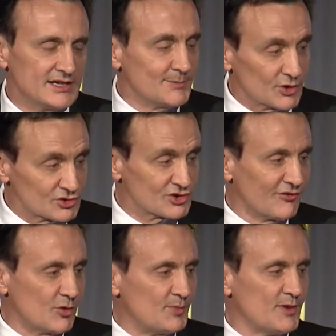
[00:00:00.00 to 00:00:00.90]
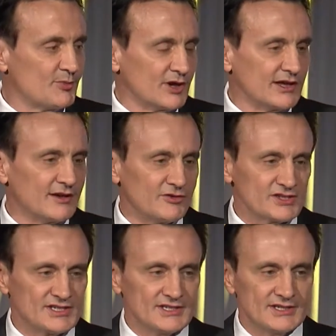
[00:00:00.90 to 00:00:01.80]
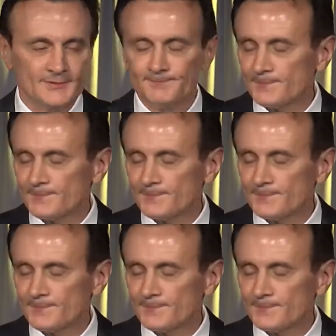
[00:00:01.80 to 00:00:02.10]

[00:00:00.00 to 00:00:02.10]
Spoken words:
but also for people and diversity.